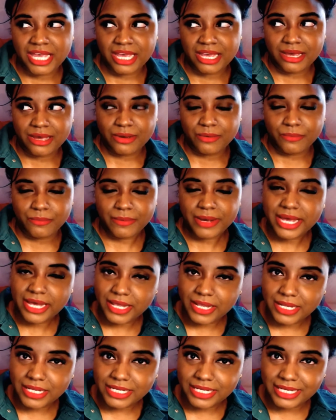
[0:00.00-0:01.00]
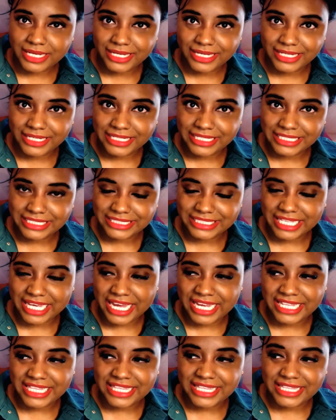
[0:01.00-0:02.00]
Well, I
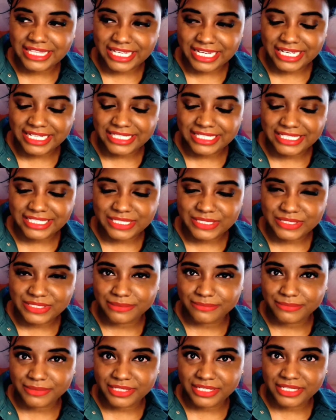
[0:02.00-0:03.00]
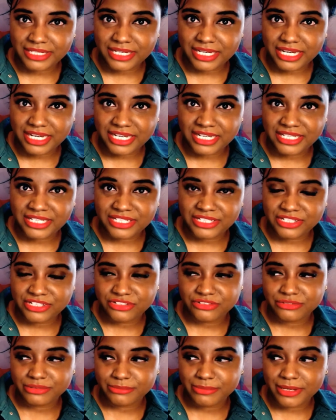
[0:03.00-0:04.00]
think that there's something in the
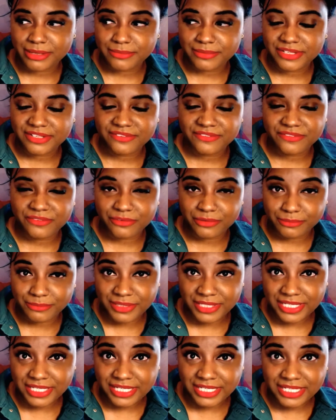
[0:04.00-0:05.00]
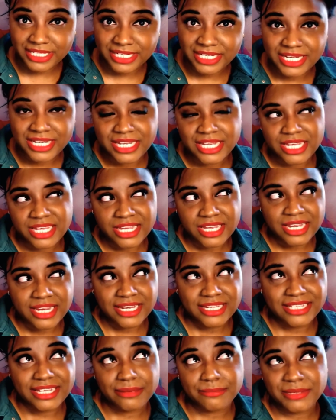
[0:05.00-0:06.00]
Nature Republic formula
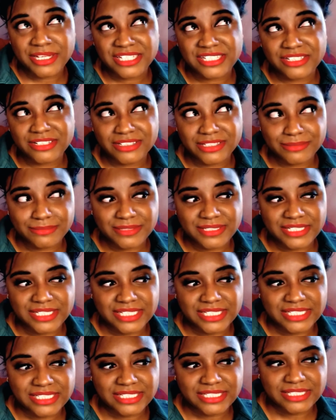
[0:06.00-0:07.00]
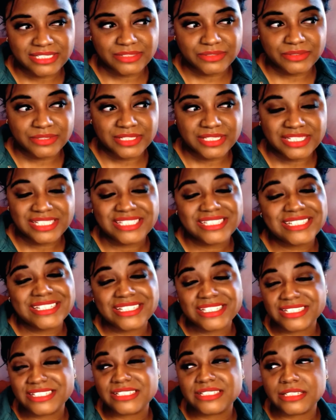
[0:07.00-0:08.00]
that makes their lipsticks, or at least
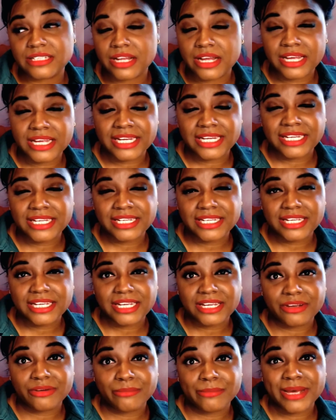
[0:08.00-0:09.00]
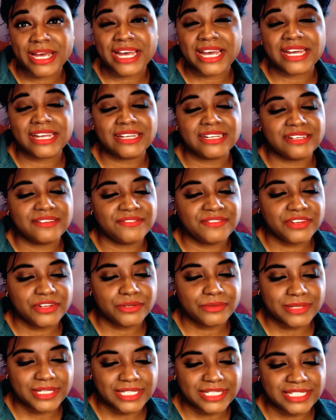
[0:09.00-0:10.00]
this line, go bad very
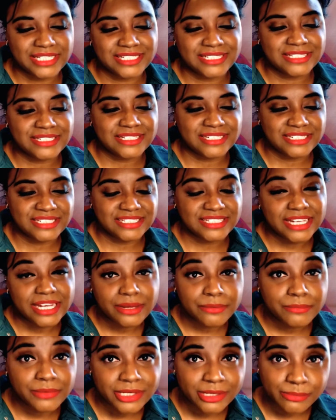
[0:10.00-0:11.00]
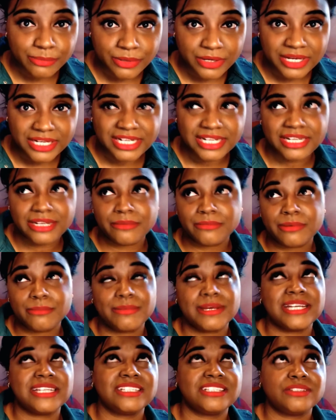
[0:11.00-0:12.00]
quickly. This is the second one I bought and it went
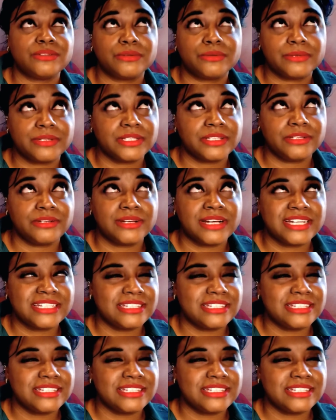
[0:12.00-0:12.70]
bad so quickly, you guys.